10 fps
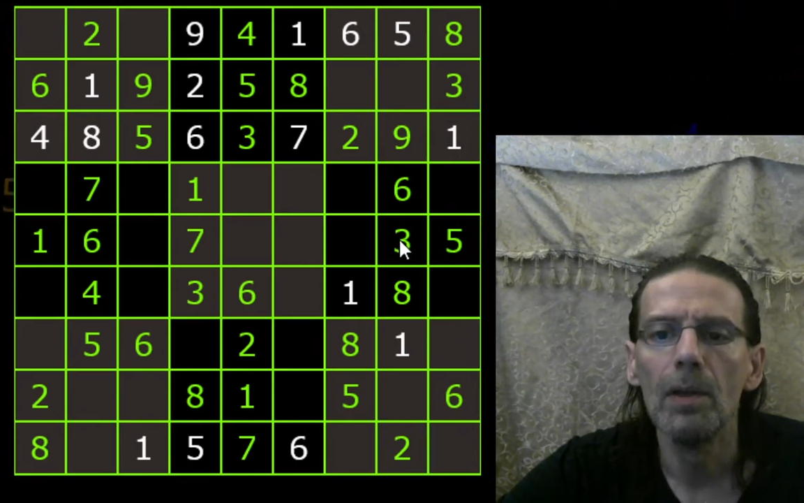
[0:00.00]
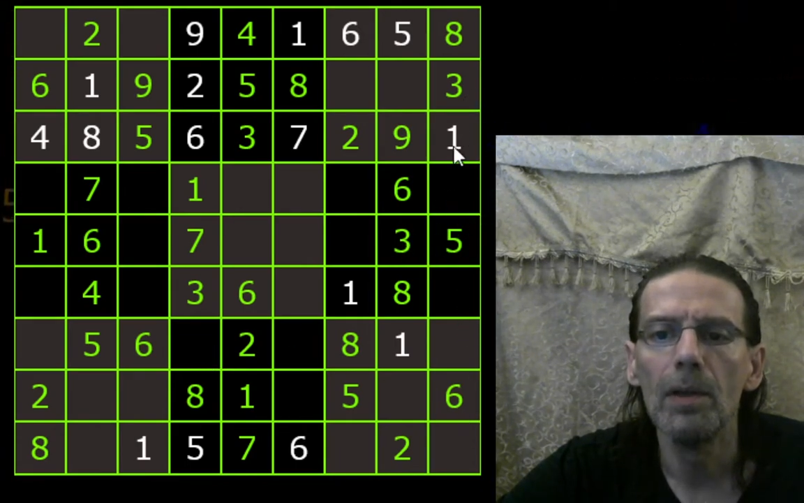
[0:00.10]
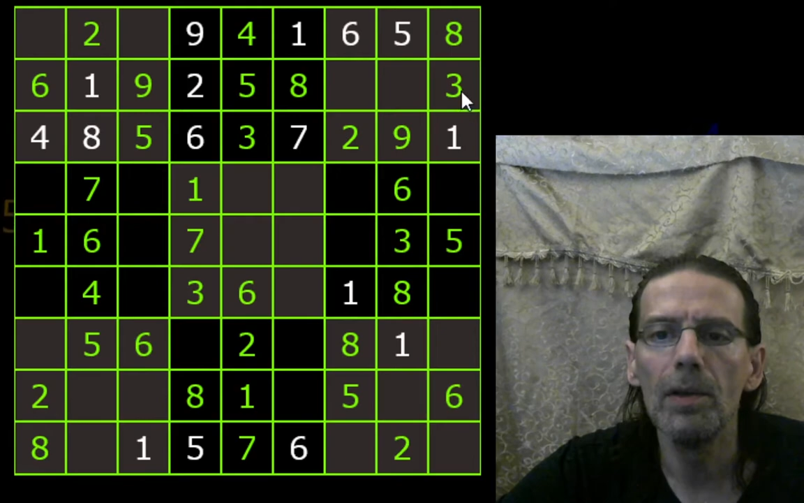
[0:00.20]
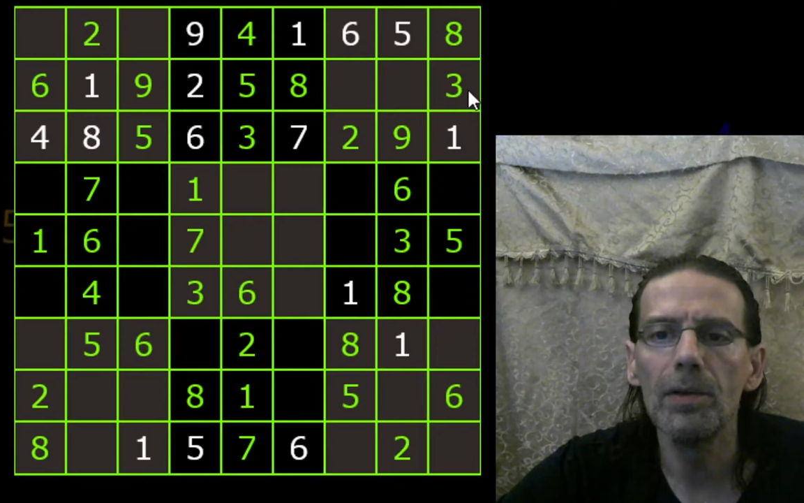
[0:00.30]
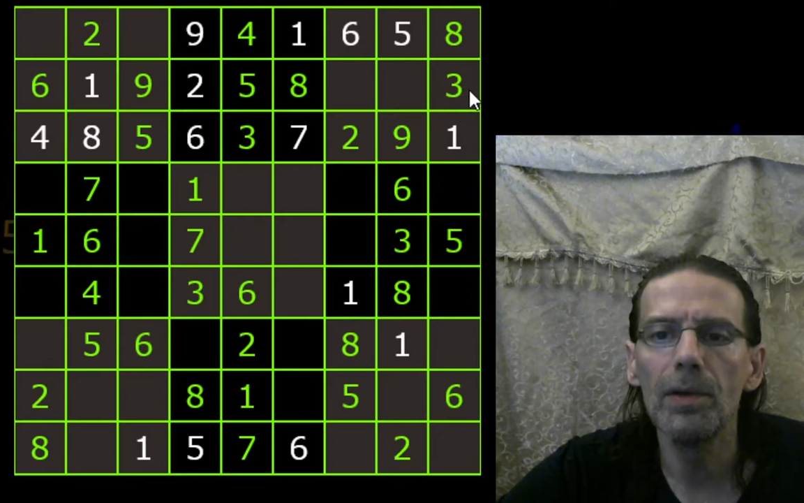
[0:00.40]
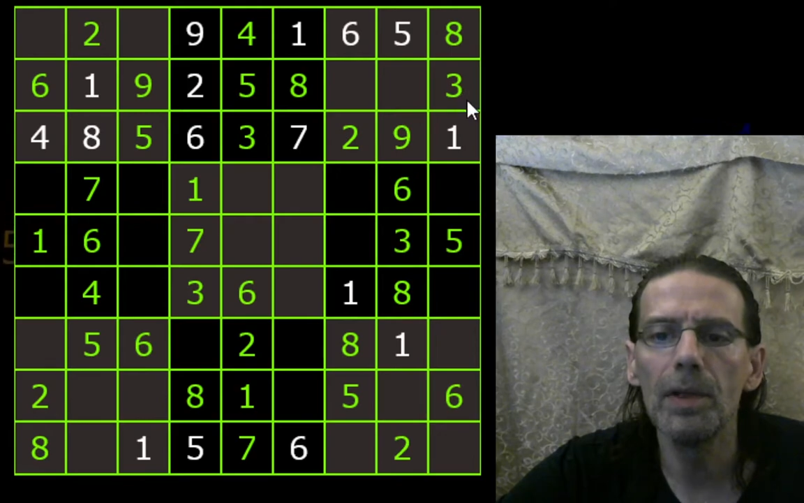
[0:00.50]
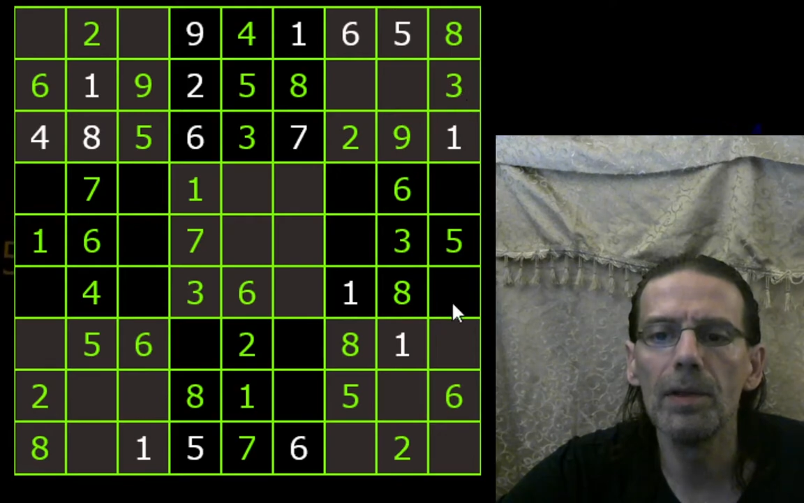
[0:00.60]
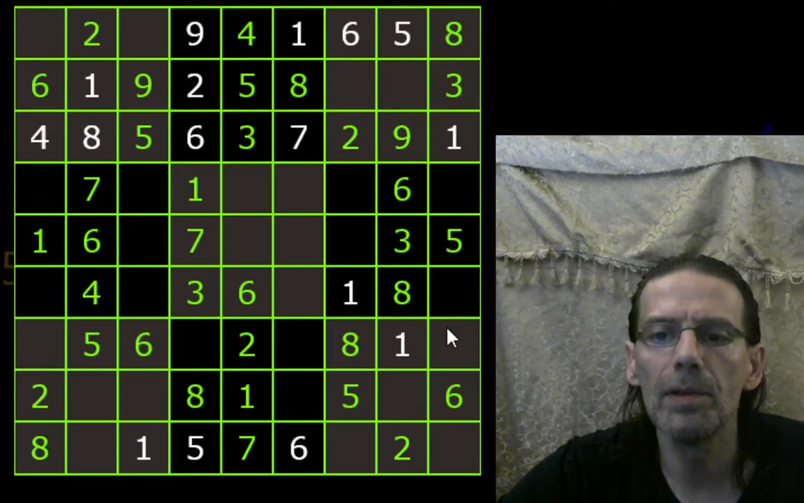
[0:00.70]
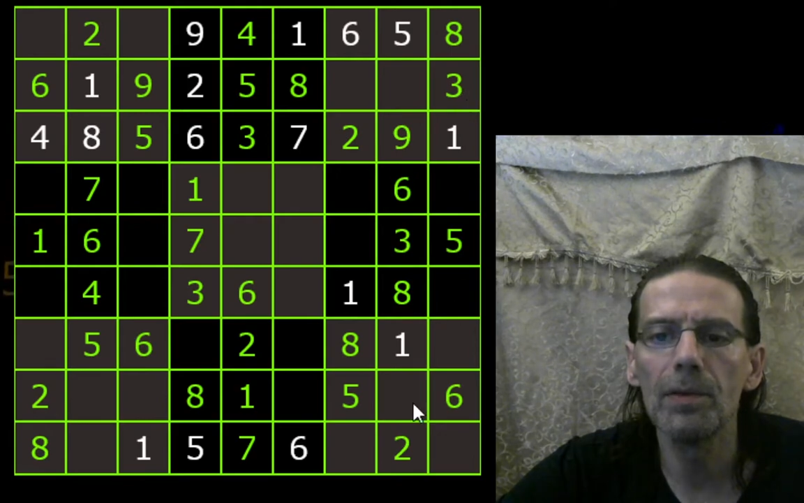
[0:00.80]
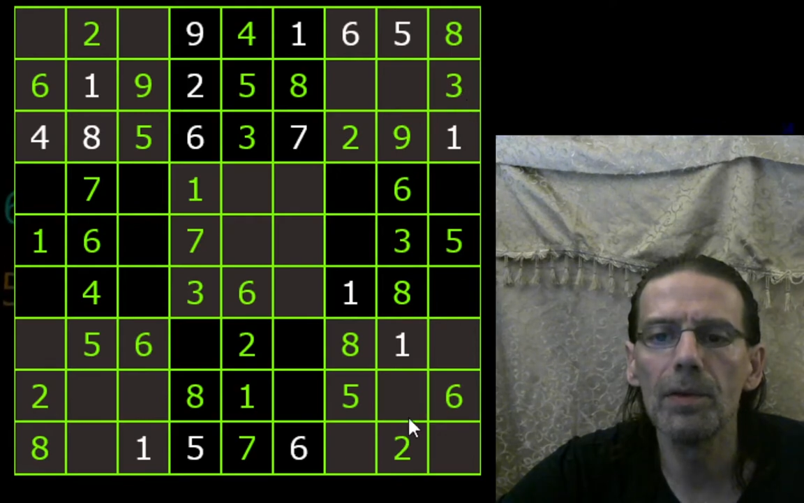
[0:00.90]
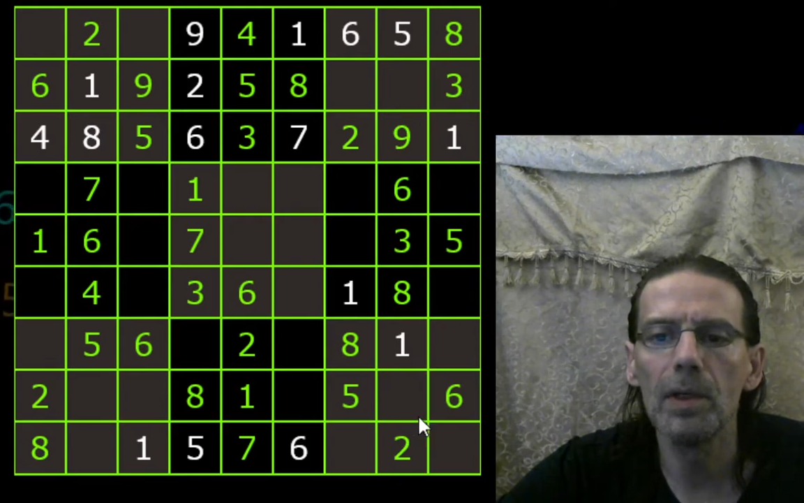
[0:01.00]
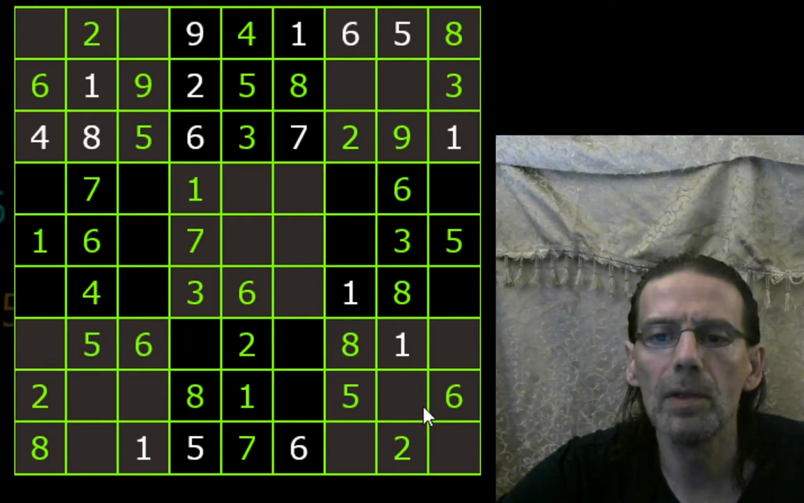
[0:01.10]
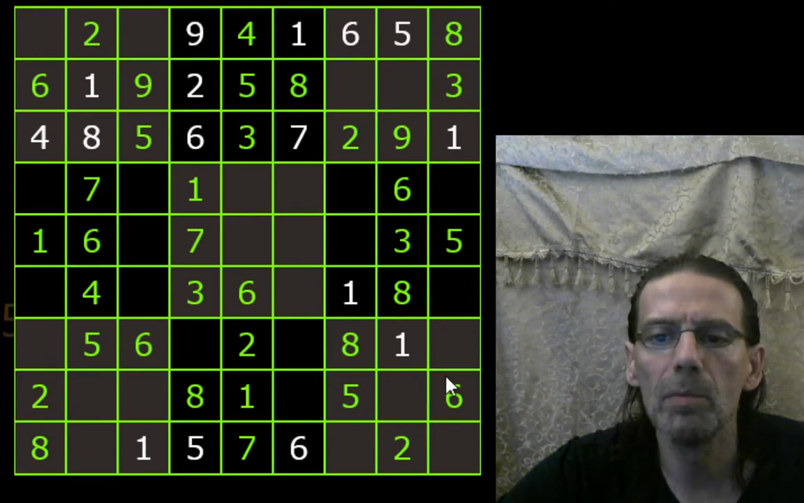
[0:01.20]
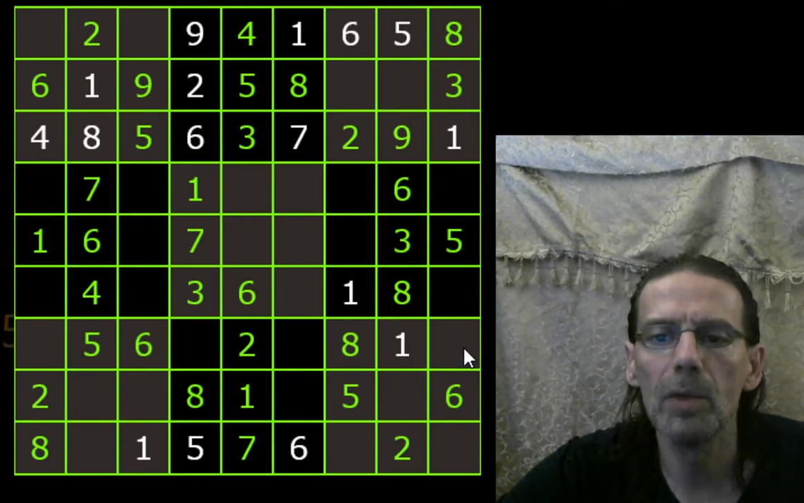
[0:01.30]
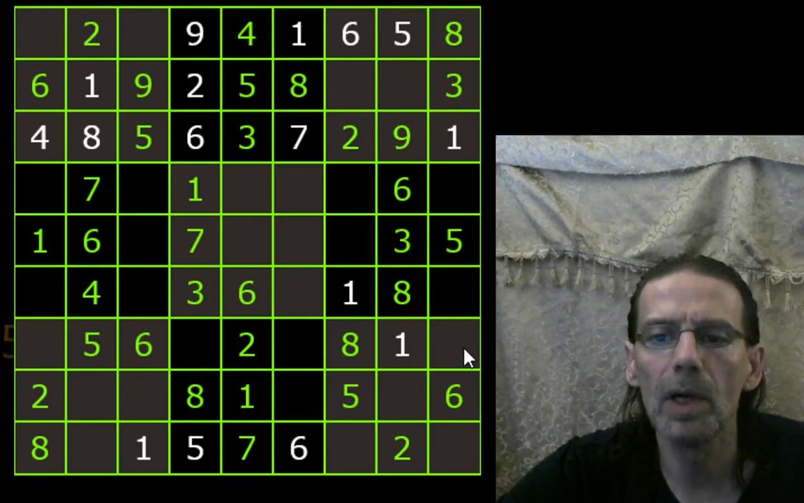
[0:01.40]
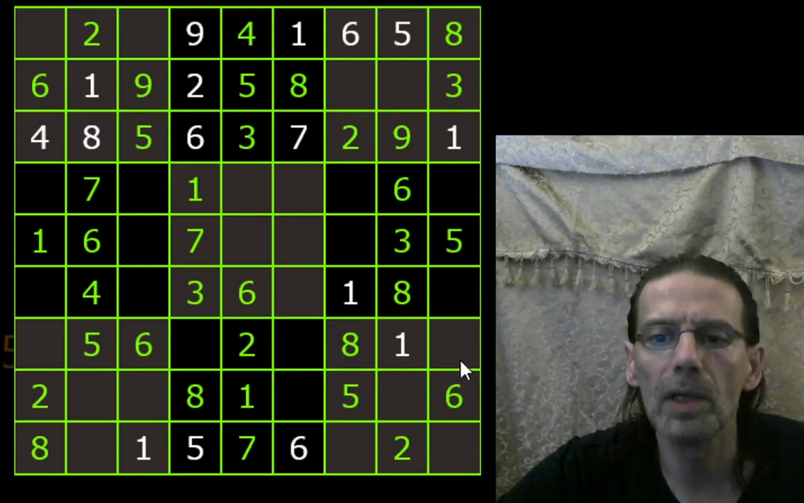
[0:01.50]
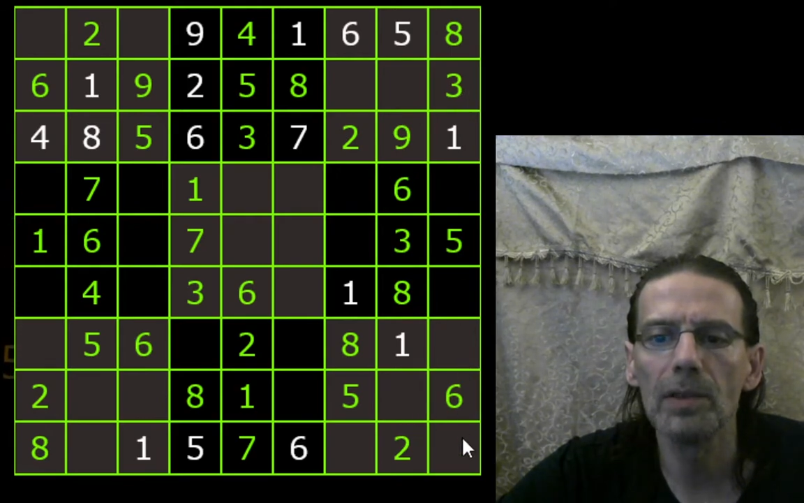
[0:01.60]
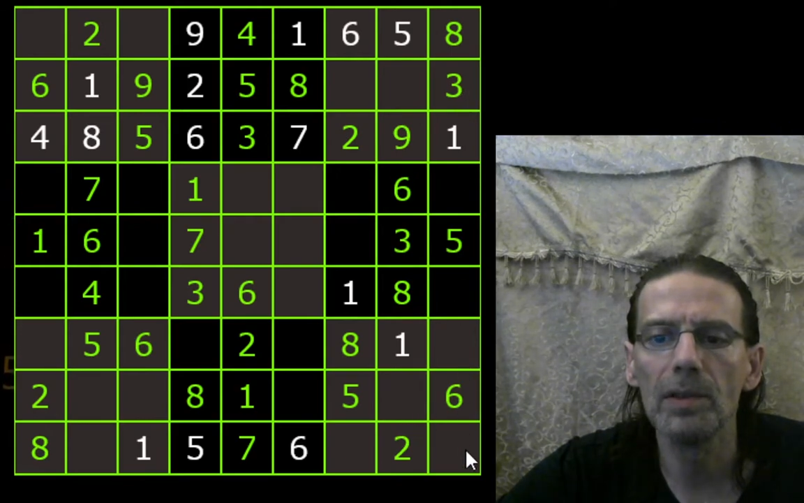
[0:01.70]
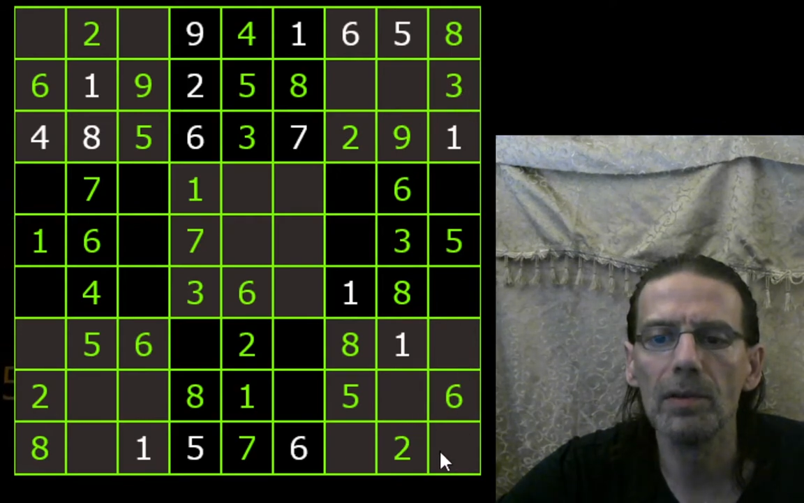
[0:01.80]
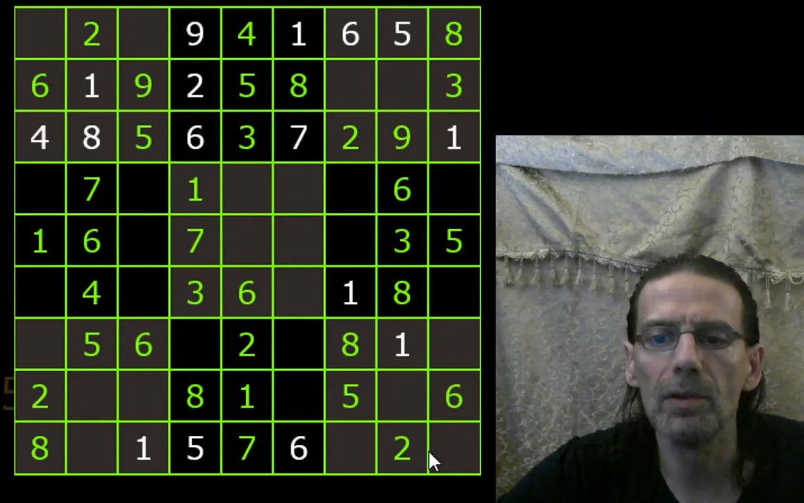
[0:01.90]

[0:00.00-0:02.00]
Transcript: This 3 and this 3 blocks